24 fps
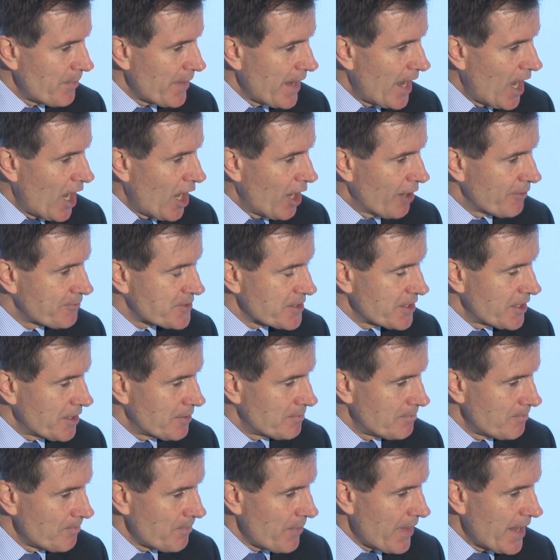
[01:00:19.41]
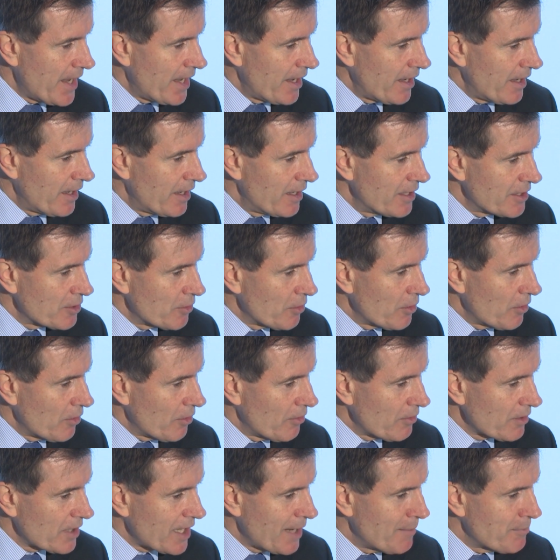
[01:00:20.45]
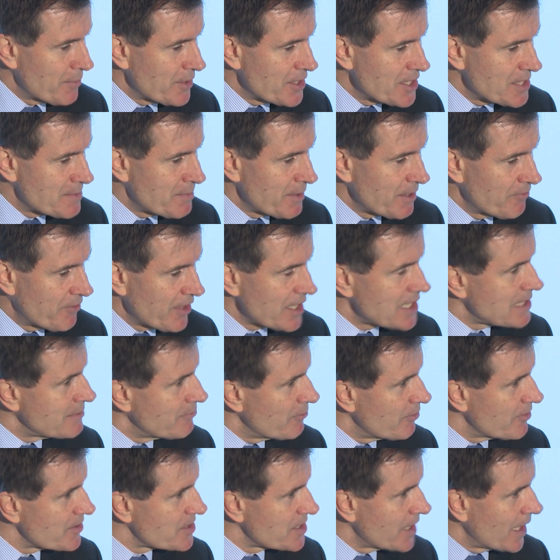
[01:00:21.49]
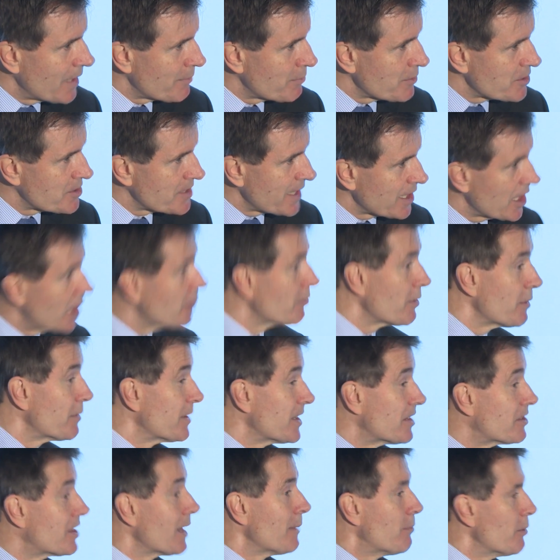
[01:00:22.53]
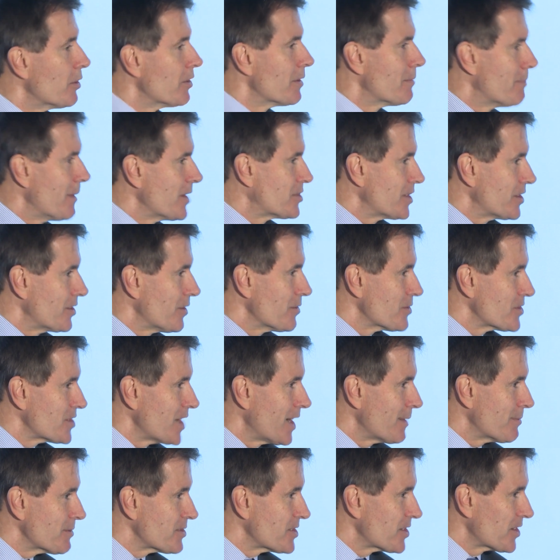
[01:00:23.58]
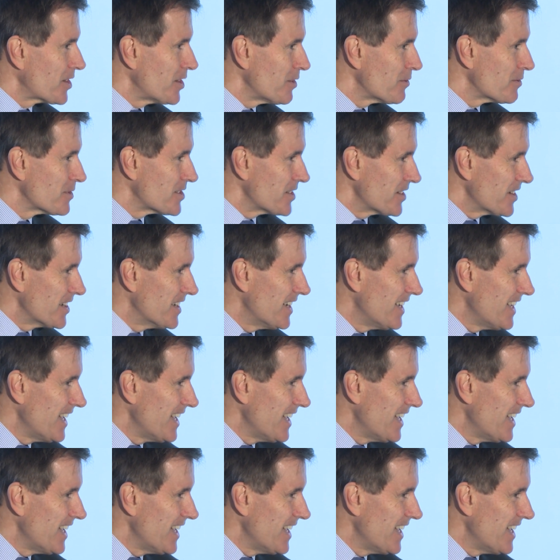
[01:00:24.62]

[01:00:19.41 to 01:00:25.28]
after Uh, your company's been victim of a cyber attack, oh, we're going to double the budget on cybersecurity.